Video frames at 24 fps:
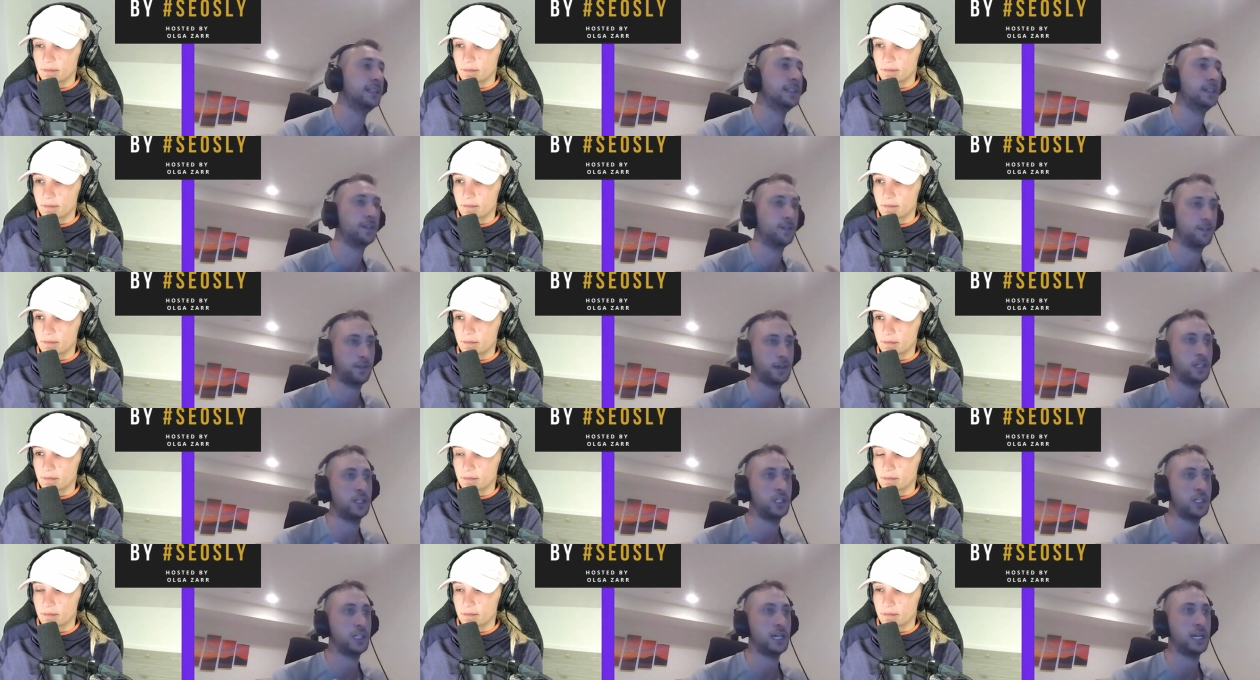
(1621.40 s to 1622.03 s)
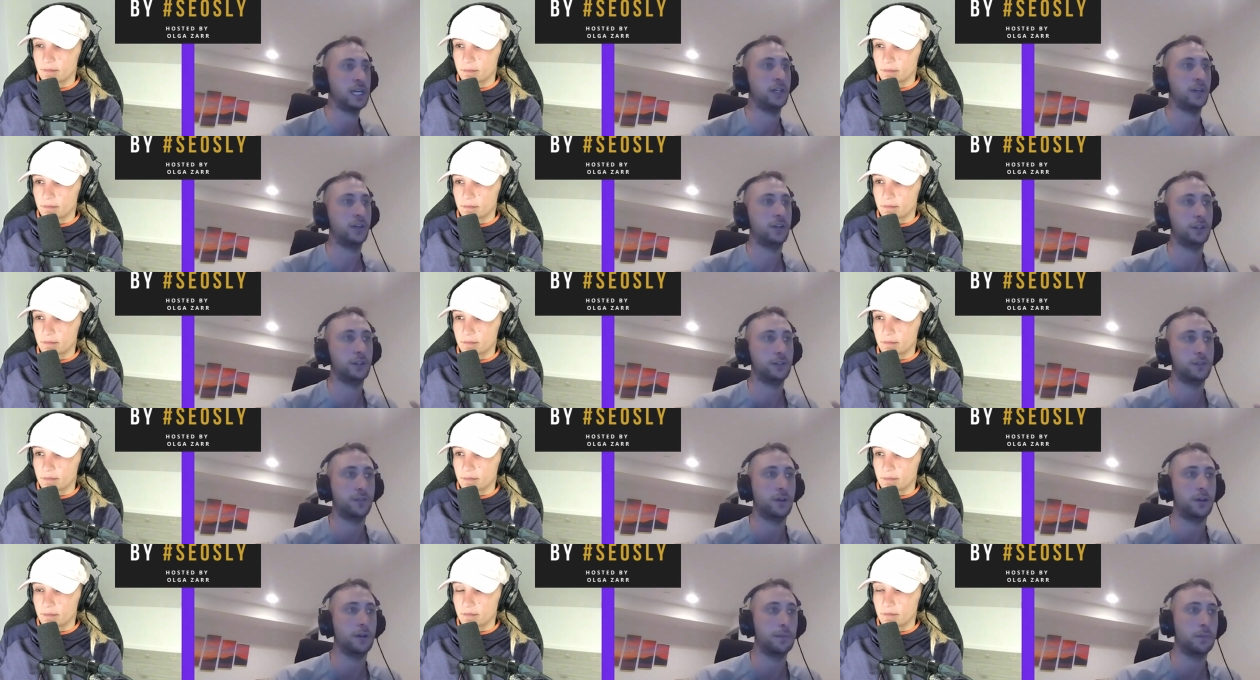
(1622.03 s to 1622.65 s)
Speaker 1: differentiator is
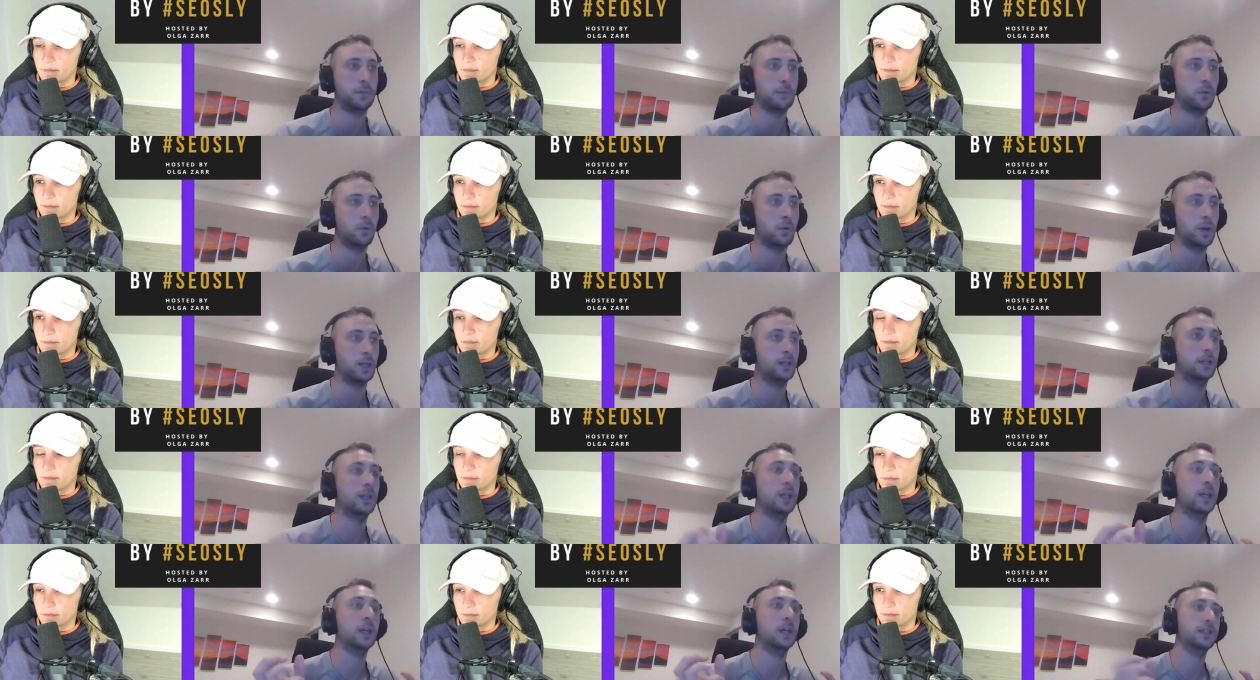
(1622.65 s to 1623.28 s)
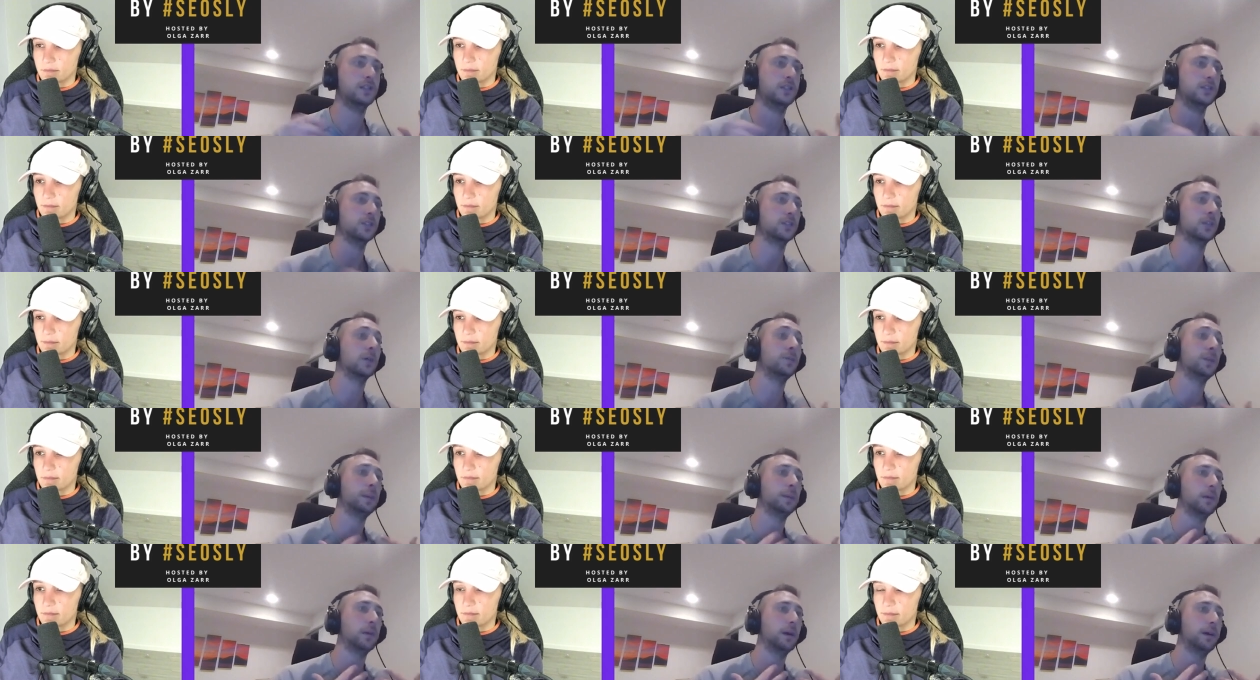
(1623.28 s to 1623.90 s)
very important. So some
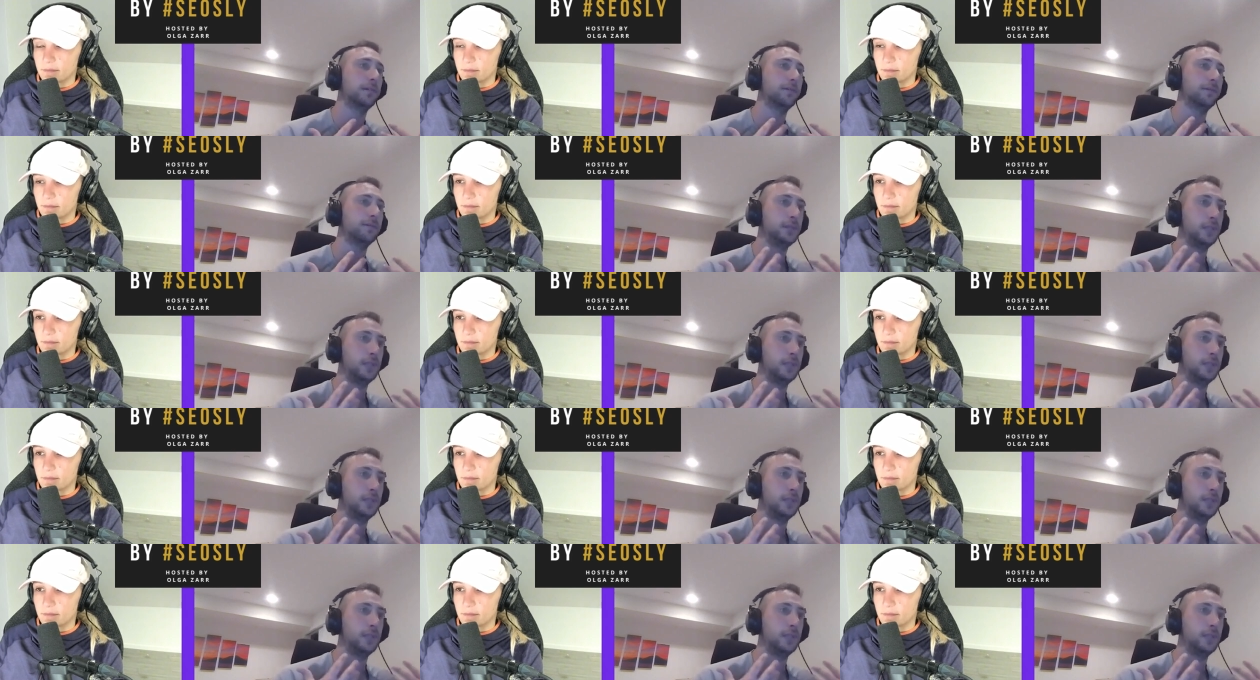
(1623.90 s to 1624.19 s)
people have,